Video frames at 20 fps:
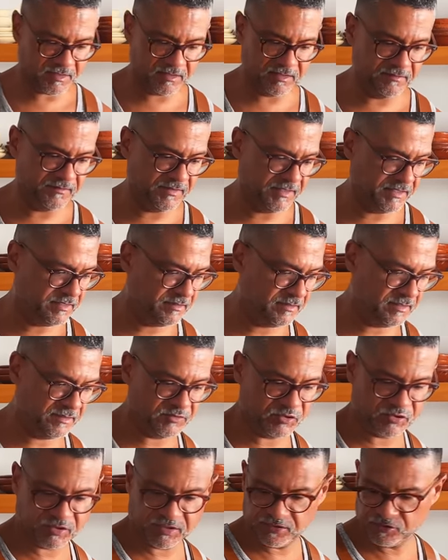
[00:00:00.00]
And then
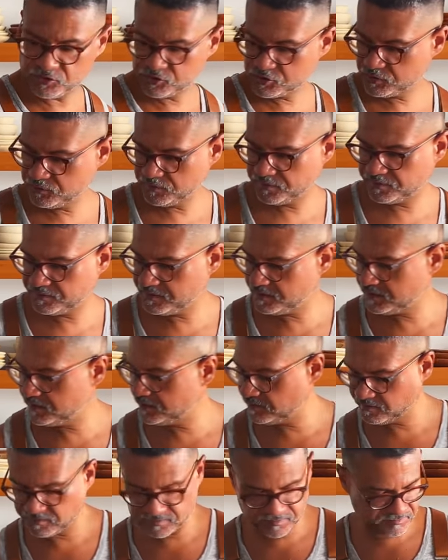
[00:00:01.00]
I'm just gonna juice
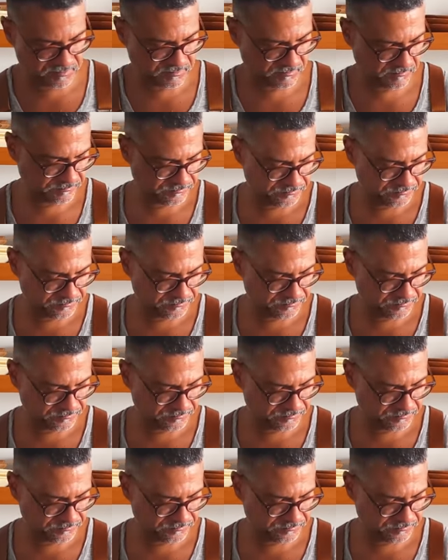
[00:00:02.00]
these.